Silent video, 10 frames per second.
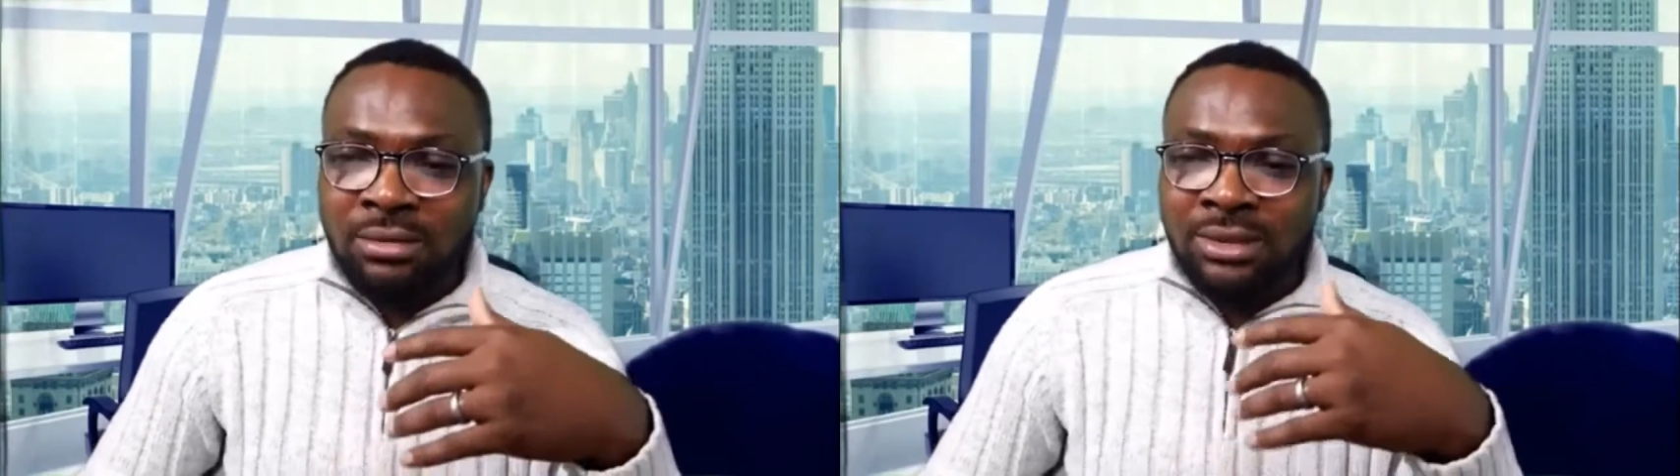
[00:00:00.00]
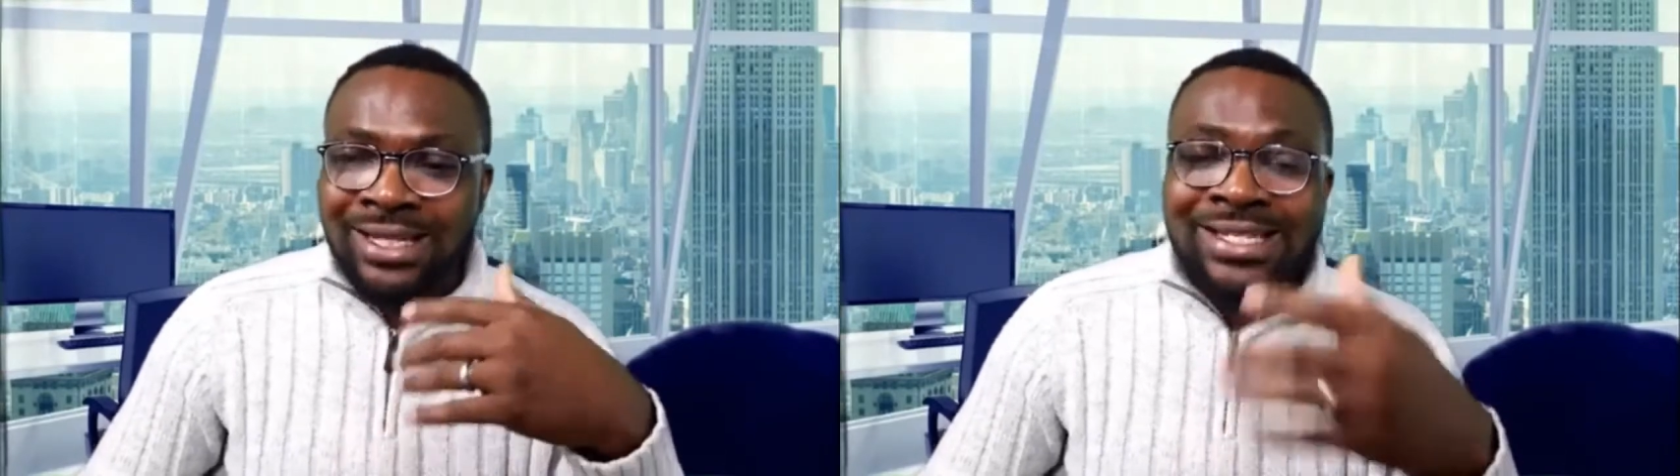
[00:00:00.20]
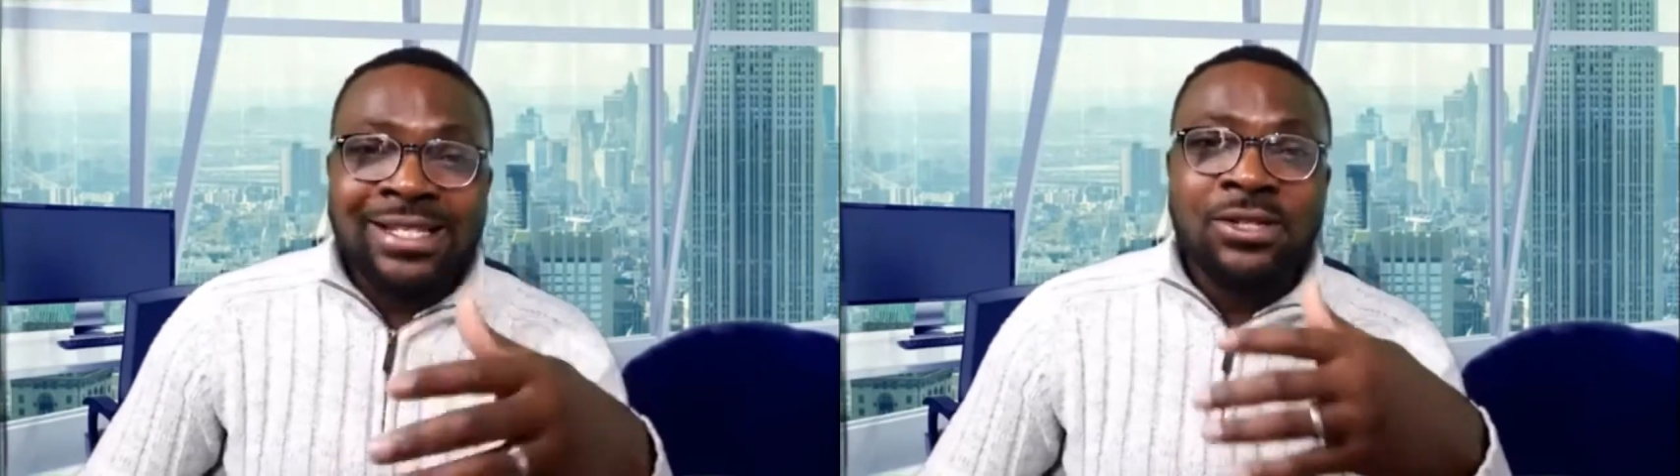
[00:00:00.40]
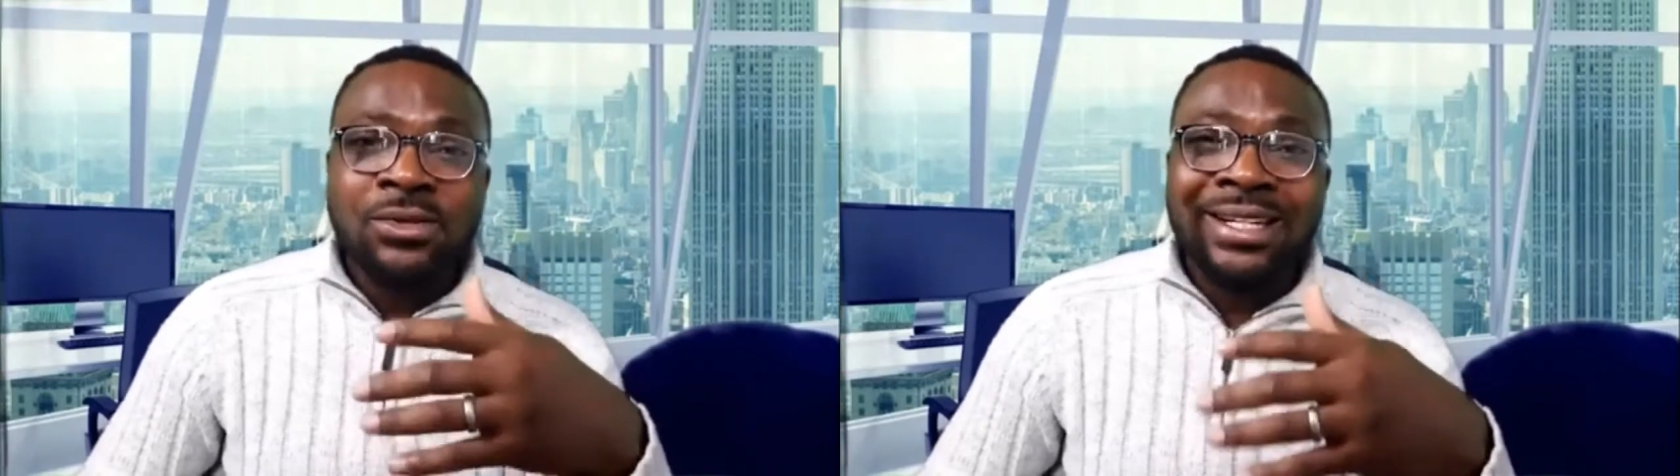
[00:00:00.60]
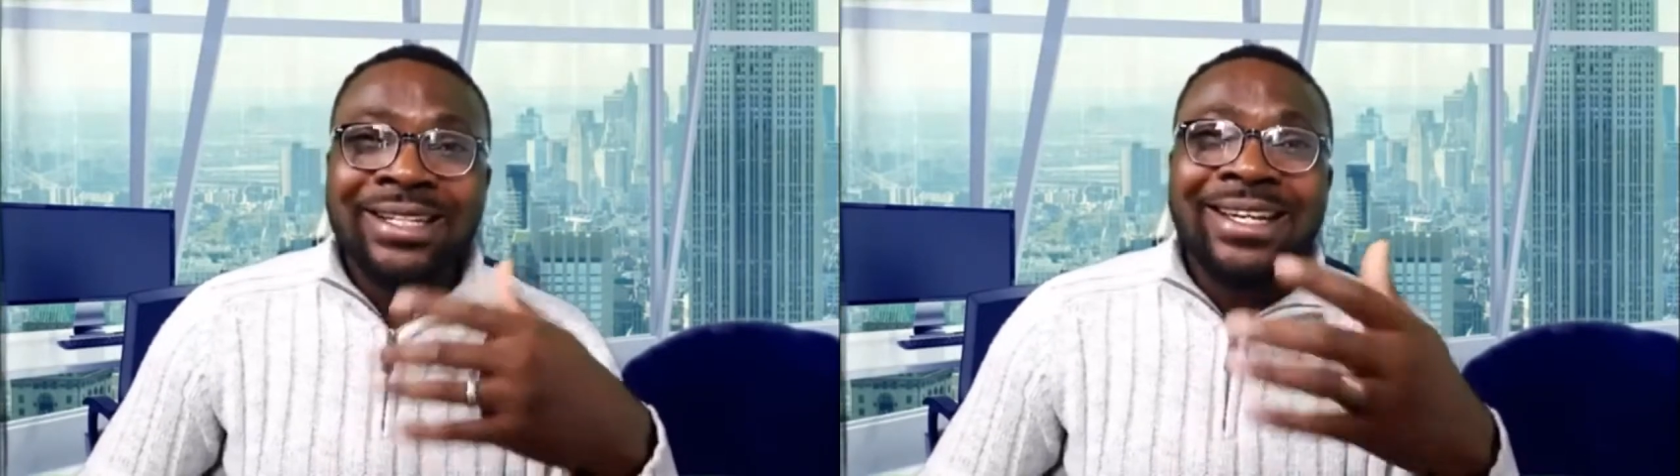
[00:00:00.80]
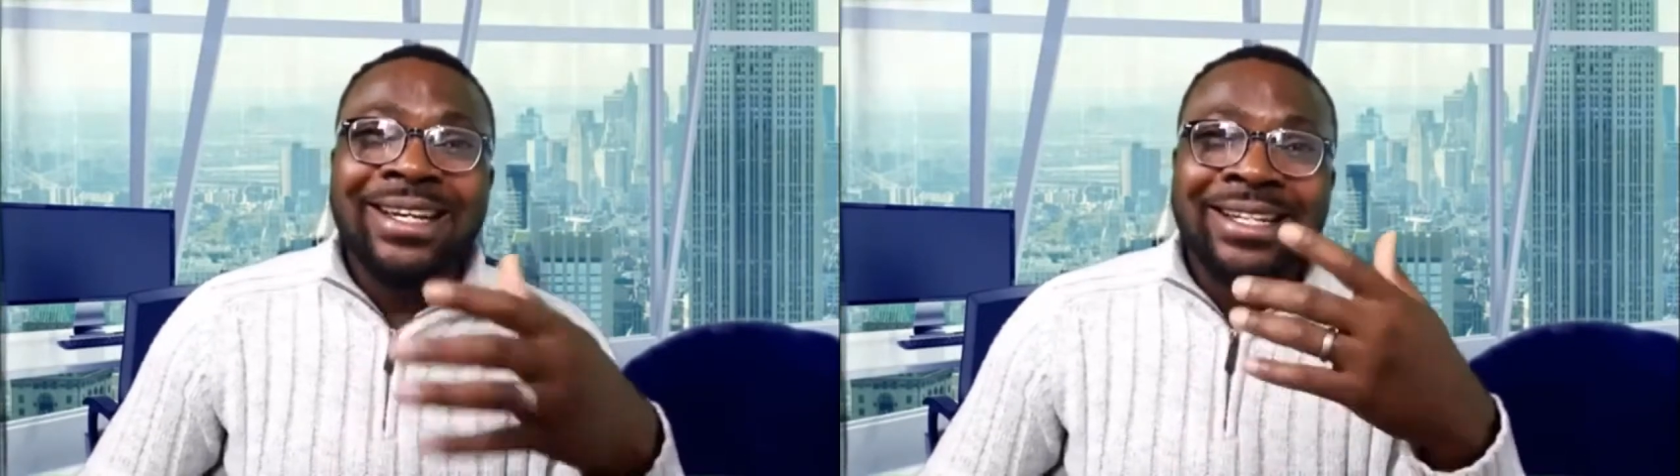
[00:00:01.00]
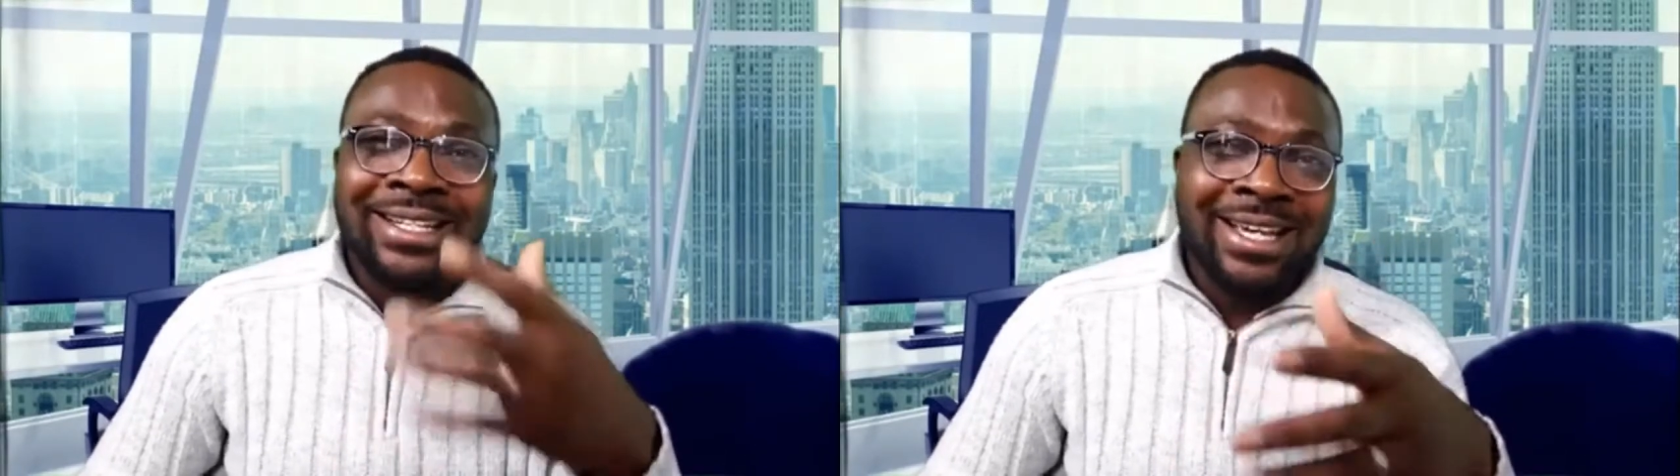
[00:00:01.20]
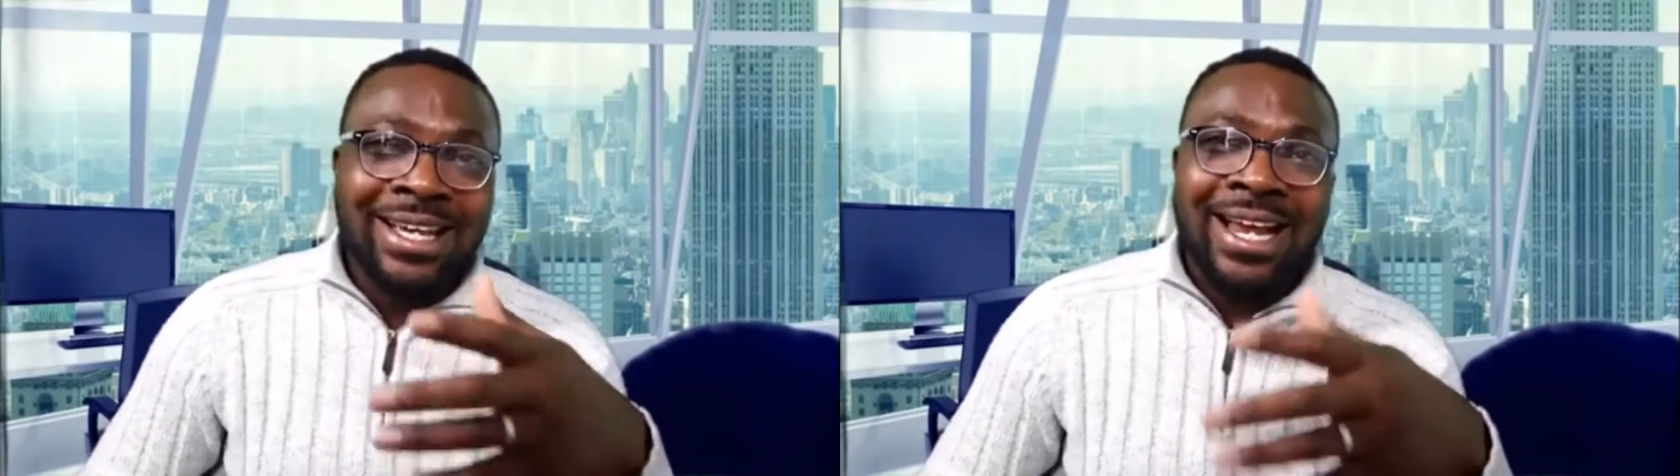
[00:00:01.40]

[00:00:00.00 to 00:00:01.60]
listen to again and again.